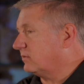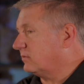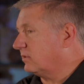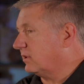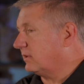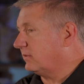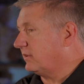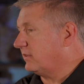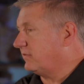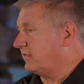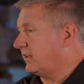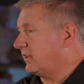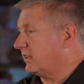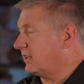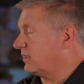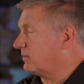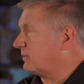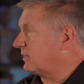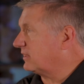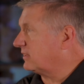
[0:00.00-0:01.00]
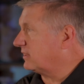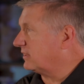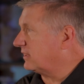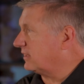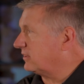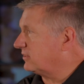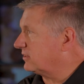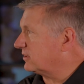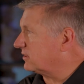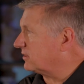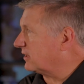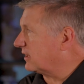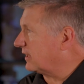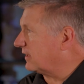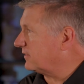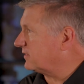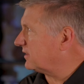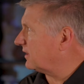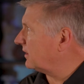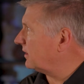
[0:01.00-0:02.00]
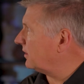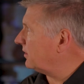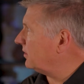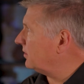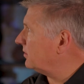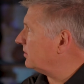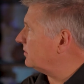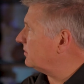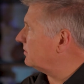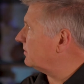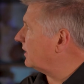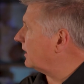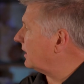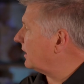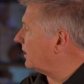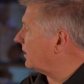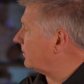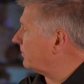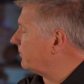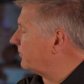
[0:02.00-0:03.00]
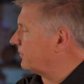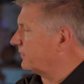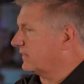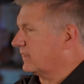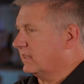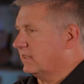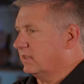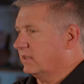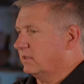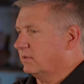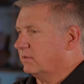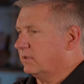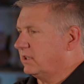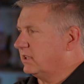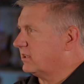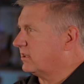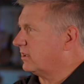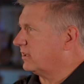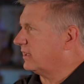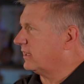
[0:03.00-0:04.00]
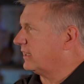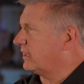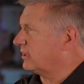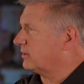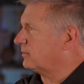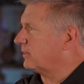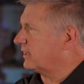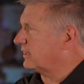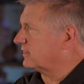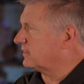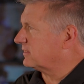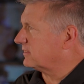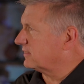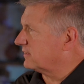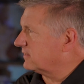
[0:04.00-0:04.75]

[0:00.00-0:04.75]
What are we feeling about the Delta drives and the new, what do you call that gearbox?